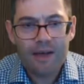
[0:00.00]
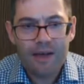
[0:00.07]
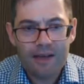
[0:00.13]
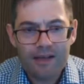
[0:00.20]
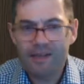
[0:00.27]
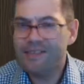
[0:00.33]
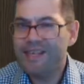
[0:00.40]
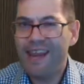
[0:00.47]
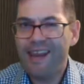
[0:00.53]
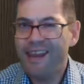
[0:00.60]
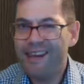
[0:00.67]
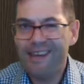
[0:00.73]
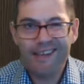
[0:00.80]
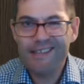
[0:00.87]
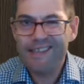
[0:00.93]
an
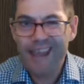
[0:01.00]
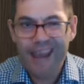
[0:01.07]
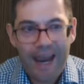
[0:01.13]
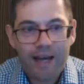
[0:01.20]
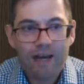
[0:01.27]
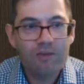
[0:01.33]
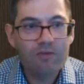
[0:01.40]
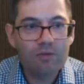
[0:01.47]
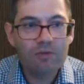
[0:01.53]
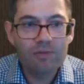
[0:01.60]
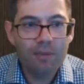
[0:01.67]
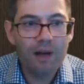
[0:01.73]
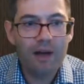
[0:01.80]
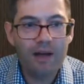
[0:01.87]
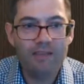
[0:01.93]

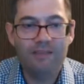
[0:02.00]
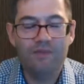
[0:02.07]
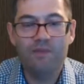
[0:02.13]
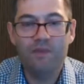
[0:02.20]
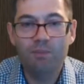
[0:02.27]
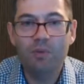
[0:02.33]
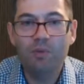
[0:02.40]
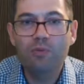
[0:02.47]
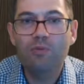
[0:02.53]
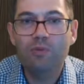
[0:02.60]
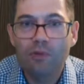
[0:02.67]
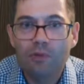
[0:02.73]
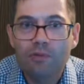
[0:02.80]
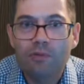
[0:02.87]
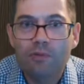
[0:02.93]
integral part of the pool
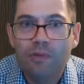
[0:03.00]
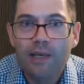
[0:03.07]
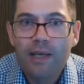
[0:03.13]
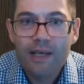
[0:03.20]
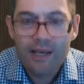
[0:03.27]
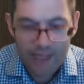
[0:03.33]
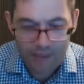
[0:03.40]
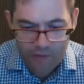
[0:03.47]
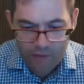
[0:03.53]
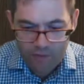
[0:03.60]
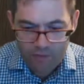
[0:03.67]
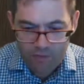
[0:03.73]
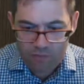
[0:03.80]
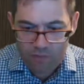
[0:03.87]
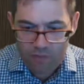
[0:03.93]
hall? If I
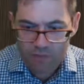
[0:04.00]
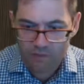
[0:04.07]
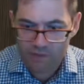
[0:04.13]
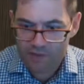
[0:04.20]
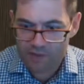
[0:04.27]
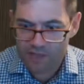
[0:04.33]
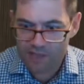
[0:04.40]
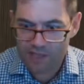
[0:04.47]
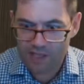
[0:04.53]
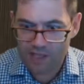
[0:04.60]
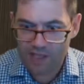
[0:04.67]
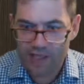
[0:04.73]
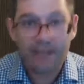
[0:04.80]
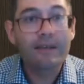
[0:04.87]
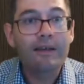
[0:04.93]
remove the
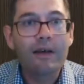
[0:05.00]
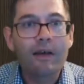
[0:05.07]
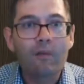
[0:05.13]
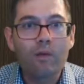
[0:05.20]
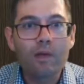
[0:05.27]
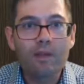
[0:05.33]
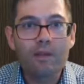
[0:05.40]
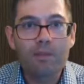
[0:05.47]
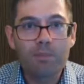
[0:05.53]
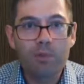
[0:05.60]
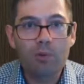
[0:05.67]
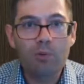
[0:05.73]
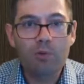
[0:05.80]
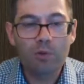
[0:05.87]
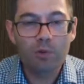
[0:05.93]
slide, will the
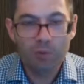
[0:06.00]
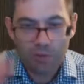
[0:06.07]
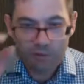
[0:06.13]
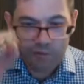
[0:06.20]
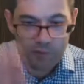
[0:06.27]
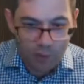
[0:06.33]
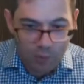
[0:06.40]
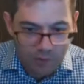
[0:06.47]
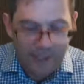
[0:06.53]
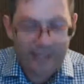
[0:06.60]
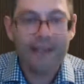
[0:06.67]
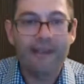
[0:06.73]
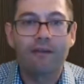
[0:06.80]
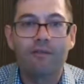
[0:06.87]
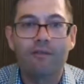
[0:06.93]
pool hall fall
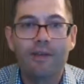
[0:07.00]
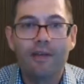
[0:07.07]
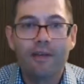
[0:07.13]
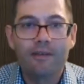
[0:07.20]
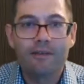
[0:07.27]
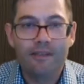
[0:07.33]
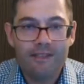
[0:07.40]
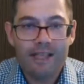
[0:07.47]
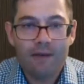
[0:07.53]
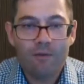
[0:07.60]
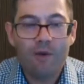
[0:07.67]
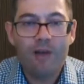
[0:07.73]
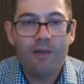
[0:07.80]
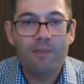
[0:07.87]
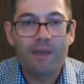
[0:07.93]
down? Is that
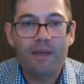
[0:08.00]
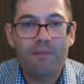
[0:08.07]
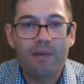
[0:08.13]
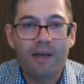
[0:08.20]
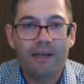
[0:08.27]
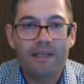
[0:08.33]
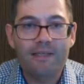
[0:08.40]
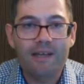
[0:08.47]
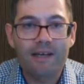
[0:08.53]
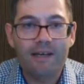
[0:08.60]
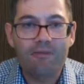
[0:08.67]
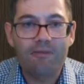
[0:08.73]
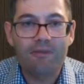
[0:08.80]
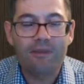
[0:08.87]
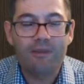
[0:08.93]
what I mean by
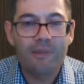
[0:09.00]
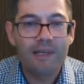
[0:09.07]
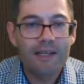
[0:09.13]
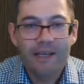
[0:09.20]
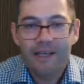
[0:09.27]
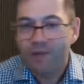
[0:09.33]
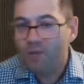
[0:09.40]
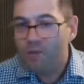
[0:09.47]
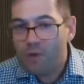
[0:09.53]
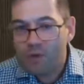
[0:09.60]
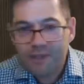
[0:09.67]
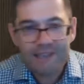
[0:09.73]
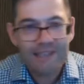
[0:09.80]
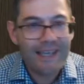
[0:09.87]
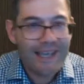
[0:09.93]
integral? I mean, what
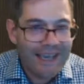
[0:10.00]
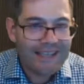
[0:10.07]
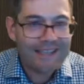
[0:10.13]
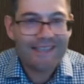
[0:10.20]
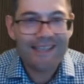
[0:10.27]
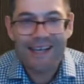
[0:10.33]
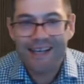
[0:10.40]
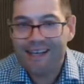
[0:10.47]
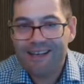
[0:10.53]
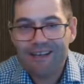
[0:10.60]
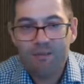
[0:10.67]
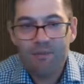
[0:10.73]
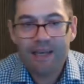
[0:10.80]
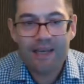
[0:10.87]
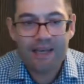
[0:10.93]
does it exactly
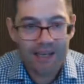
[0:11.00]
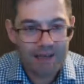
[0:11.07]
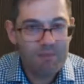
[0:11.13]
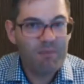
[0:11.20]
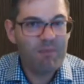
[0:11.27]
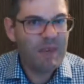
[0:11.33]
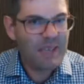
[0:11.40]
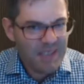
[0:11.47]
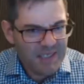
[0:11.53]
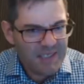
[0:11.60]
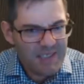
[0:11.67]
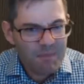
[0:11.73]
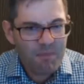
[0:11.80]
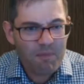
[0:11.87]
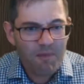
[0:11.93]
mean? It makes
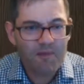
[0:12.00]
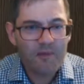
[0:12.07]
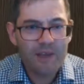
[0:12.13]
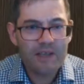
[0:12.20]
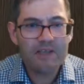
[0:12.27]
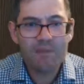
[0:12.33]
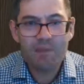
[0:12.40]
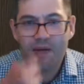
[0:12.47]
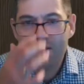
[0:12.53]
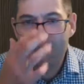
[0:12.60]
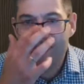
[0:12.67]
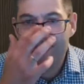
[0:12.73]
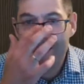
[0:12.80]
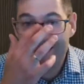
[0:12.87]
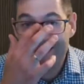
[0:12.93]
the first part
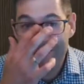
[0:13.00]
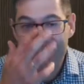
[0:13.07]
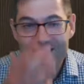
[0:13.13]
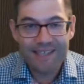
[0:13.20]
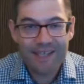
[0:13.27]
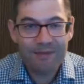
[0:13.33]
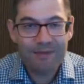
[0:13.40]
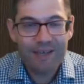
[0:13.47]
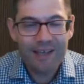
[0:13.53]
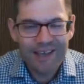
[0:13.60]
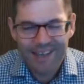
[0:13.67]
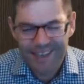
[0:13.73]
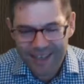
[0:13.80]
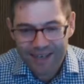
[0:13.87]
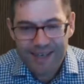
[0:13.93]
of the sentence sound
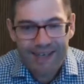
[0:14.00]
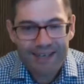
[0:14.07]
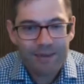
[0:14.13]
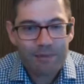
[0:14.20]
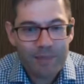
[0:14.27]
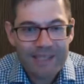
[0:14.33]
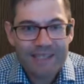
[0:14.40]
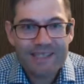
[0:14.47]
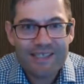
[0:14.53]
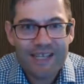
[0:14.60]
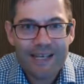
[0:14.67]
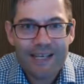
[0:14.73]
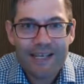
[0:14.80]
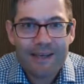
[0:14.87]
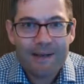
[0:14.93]
a little bit
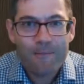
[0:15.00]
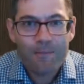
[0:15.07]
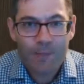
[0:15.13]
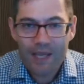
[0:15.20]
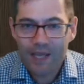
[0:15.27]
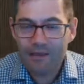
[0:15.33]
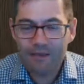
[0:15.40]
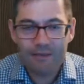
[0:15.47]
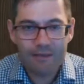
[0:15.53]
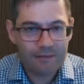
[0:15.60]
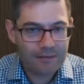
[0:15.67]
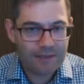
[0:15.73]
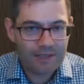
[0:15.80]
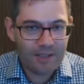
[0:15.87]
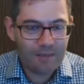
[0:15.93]
silly, and
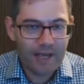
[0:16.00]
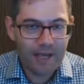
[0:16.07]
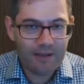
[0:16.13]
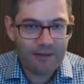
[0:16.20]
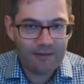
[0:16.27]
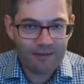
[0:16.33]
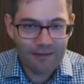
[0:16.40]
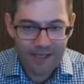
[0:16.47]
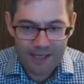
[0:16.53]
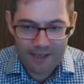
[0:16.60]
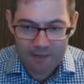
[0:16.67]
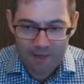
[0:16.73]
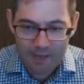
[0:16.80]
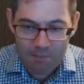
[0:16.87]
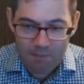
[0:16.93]
somehow
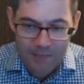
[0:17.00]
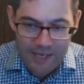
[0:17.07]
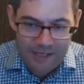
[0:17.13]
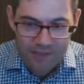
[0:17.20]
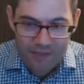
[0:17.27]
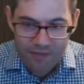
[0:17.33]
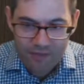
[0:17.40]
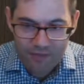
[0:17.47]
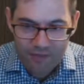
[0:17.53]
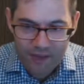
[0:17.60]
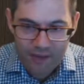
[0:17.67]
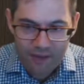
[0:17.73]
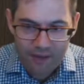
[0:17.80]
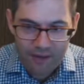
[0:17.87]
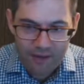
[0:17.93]
it makes you
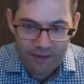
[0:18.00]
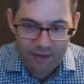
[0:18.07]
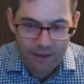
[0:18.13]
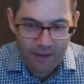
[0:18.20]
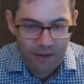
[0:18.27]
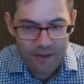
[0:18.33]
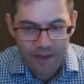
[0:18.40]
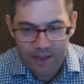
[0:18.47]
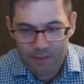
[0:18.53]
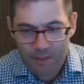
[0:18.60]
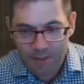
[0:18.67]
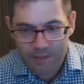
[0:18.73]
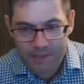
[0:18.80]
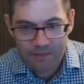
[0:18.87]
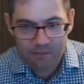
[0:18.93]
think, okay, there
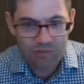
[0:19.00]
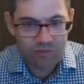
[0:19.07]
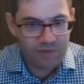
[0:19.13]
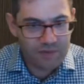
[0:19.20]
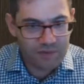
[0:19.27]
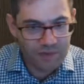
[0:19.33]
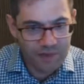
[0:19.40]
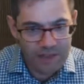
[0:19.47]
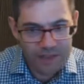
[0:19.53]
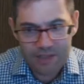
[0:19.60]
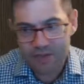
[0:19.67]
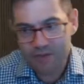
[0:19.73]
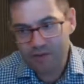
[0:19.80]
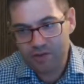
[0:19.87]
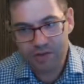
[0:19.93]
might be some rules for this
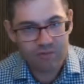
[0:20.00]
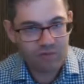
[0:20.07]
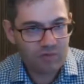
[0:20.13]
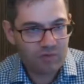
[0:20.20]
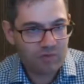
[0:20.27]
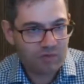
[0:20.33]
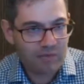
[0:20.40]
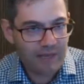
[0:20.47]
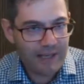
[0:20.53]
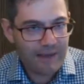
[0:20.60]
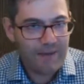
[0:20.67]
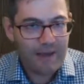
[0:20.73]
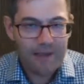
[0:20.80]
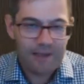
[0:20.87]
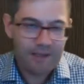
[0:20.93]
and not some rules for
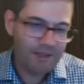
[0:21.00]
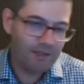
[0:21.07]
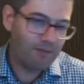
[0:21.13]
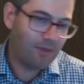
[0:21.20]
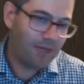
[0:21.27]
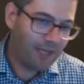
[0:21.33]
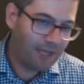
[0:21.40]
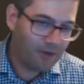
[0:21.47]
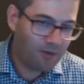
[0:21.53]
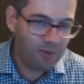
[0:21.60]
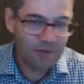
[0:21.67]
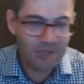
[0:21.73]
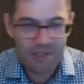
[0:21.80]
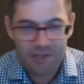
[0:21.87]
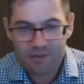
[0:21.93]
that. So it
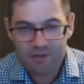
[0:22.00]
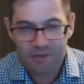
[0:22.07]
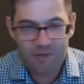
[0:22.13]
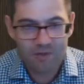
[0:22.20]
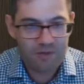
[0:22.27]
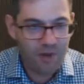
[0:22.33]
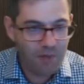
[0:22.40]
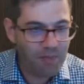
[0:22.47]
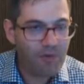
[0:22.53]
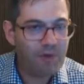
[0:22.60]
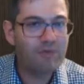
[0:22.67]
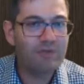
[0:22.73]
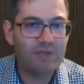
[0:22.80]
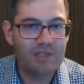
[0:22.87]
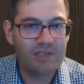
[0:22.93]
causes you to
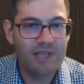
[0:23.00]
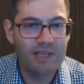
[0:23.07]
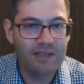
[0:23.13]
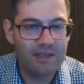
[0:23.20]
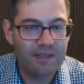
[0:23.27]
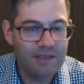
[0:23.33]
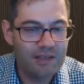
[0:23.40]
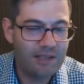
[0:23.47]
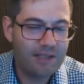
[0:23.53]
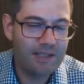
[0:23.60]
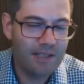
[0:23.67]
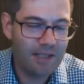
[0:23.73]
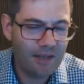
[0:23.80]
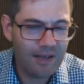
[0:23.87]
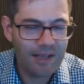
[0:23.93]
approach the sentence in a
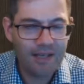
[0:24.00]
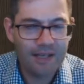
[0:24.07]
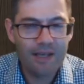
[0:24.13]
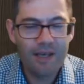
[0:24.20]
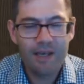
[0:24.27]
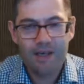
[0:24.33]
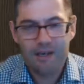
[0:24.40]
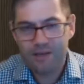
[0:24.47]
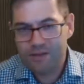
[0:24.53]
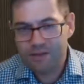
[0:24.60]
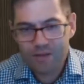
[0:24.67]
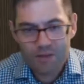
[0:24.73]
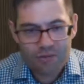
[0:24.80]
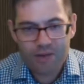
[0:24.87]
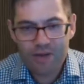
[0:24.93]
slightly
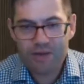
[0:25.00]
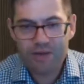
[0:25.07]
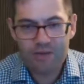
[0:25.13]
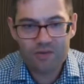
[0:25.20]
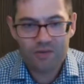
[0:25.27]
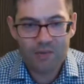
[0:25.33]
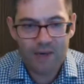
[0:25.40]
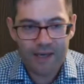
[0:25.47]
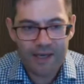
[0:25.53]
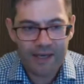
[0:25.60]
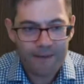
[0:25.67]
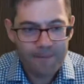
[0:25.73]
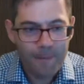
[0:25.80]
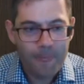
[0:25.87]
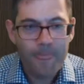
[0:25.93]
strange way.